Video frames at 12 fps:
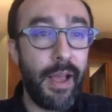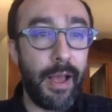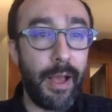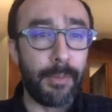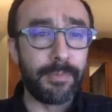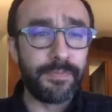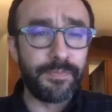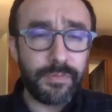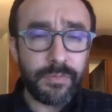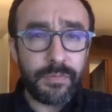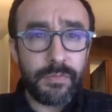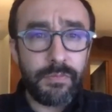Um,
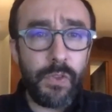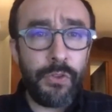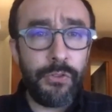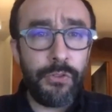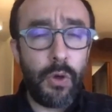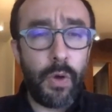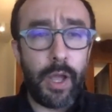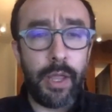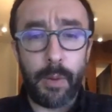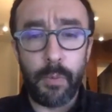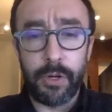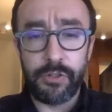so I,
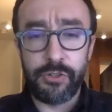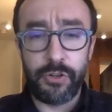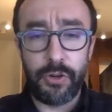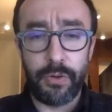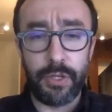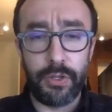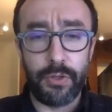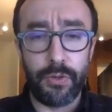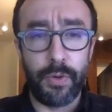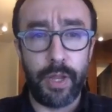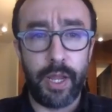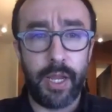I want to show
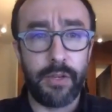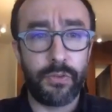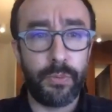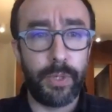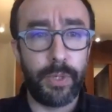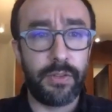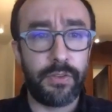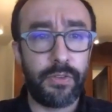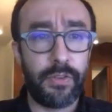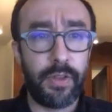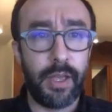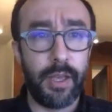you a tweet
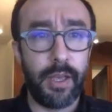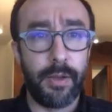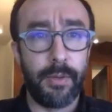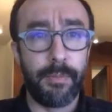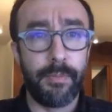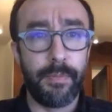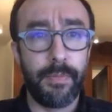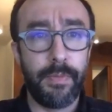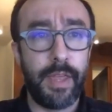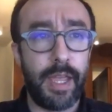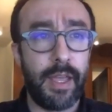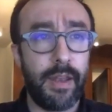um,
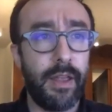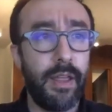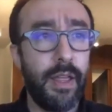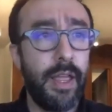that